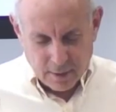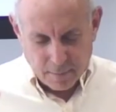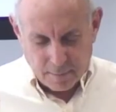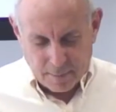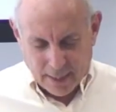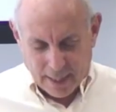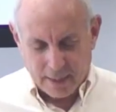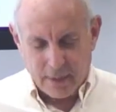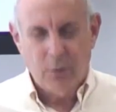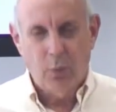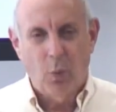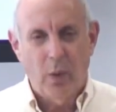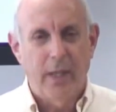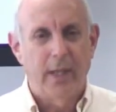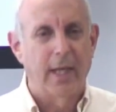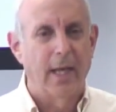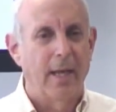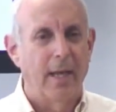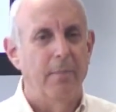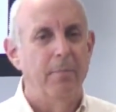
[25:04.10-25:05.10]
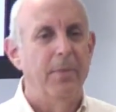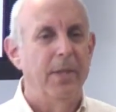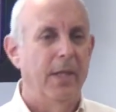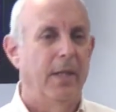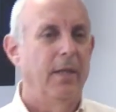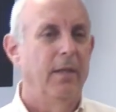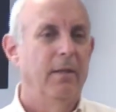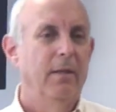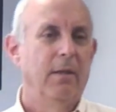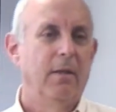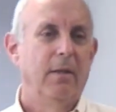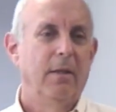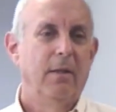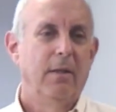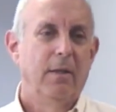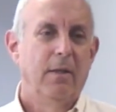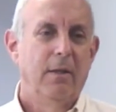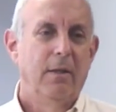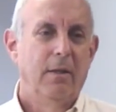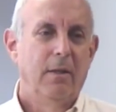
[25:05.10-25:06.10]
the best we can be
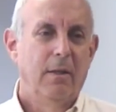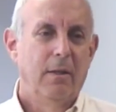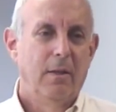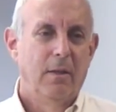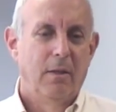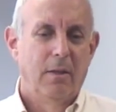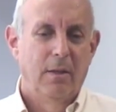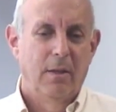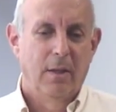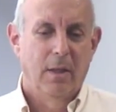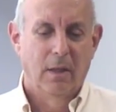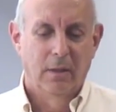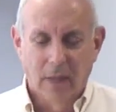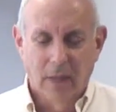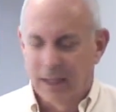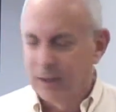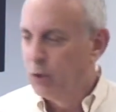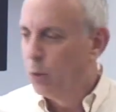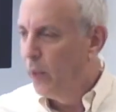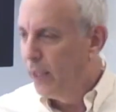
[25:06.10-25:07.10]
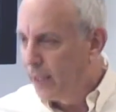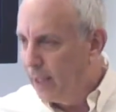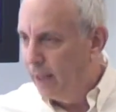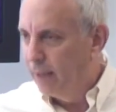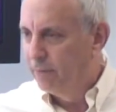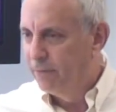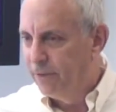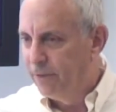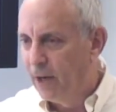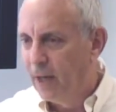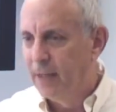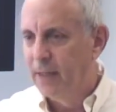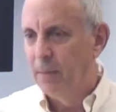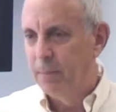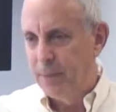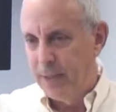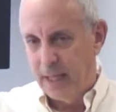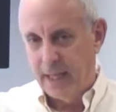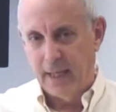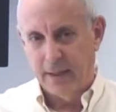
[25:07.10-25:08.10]
unless we can find a
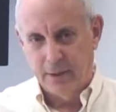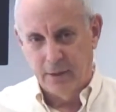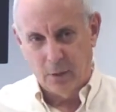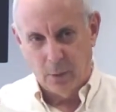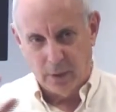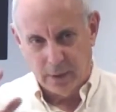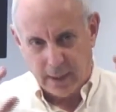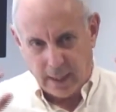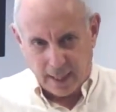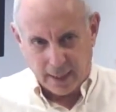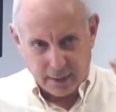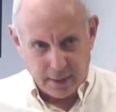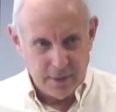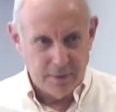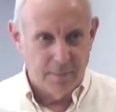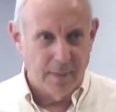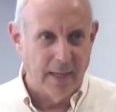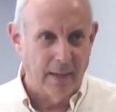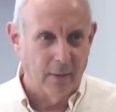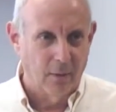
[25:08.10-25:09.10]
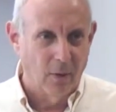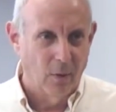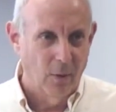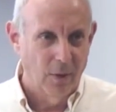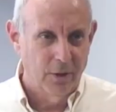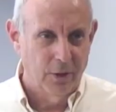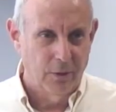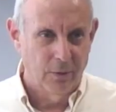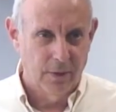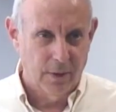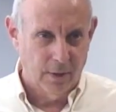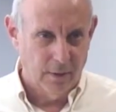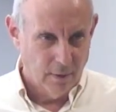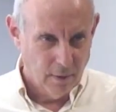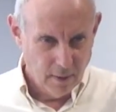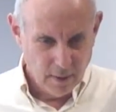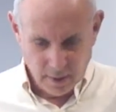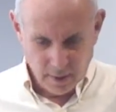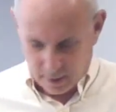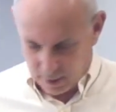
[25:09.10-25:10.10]
path to attack these macro issues that
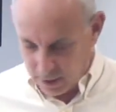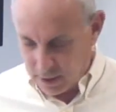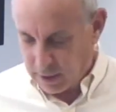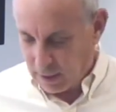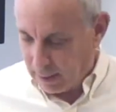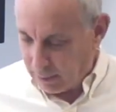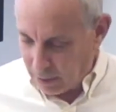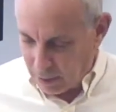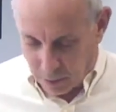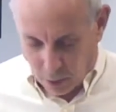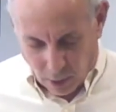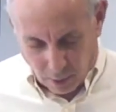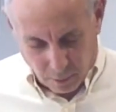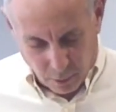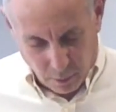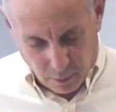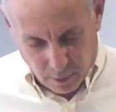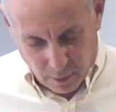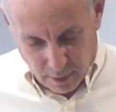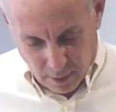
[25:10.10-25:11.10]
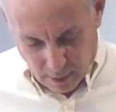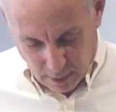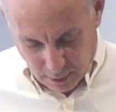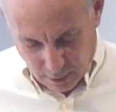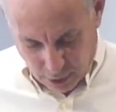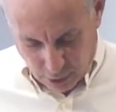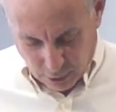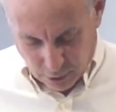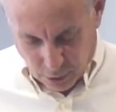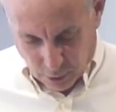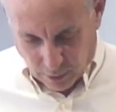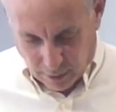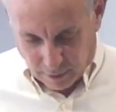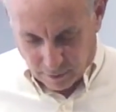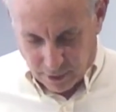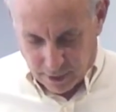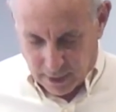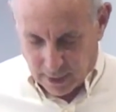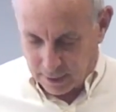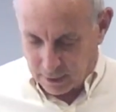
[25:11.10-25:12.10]
this Labor Department cheers on
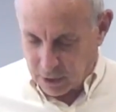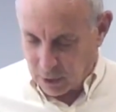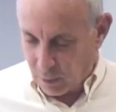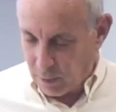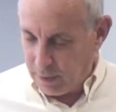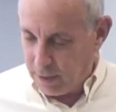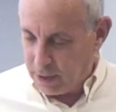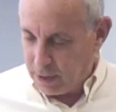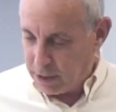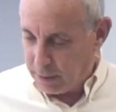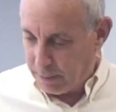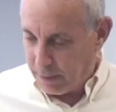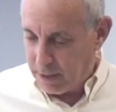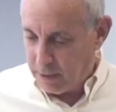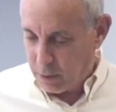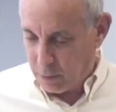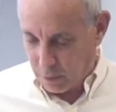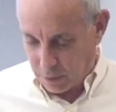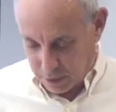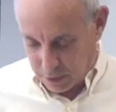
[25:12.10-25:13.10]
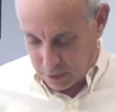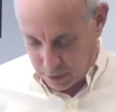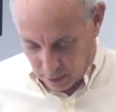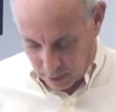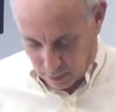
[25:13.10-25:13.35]
every day. So in this speech, which I